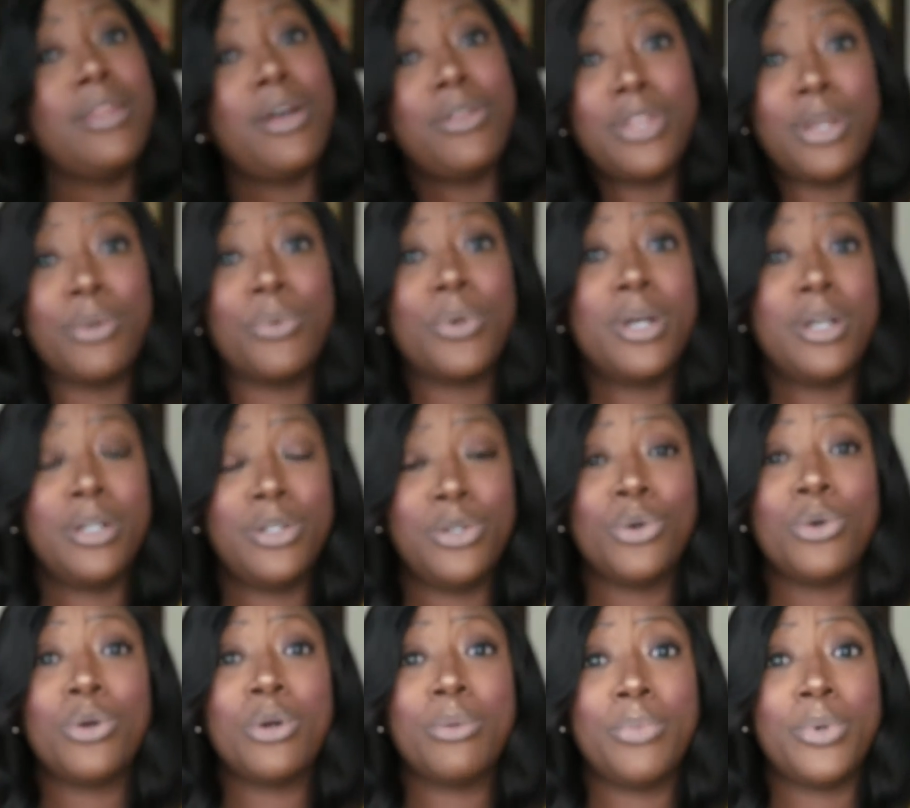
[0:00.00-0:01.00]
thought they were
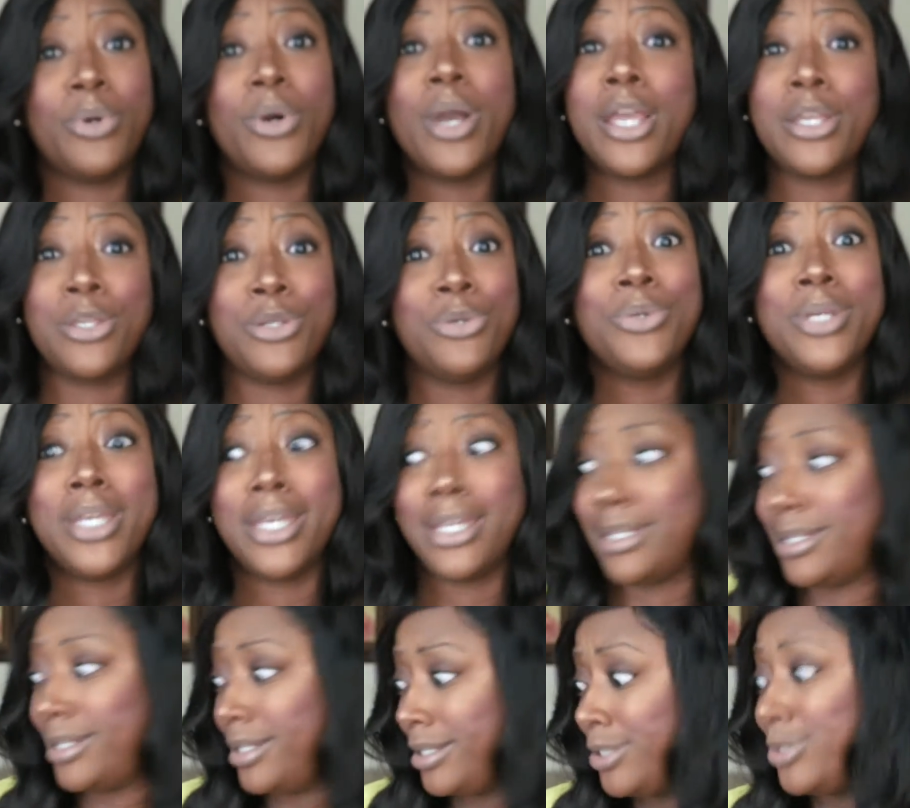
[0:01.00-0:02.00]
adorable. And you
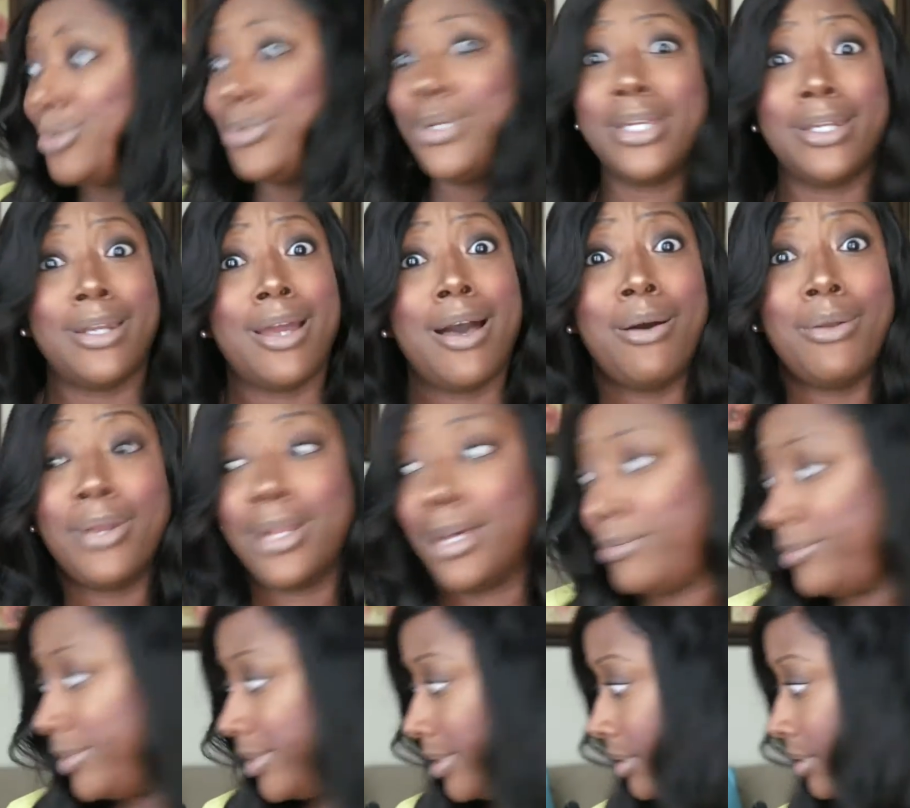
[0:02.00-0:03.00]
getting it. You getting all
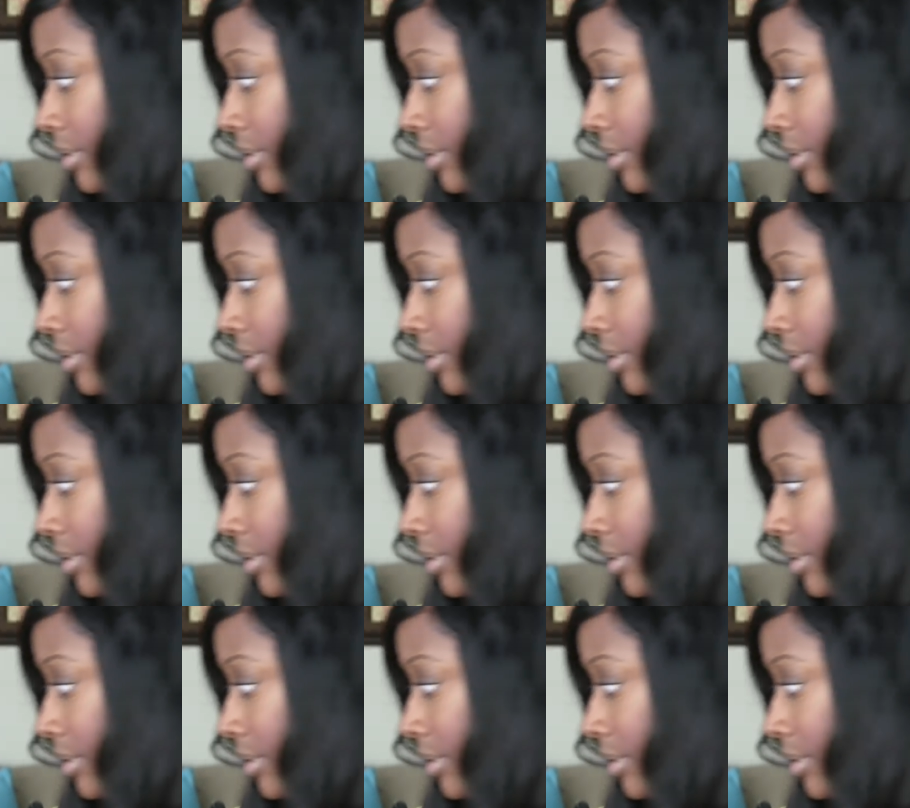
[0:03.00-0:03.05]
of it.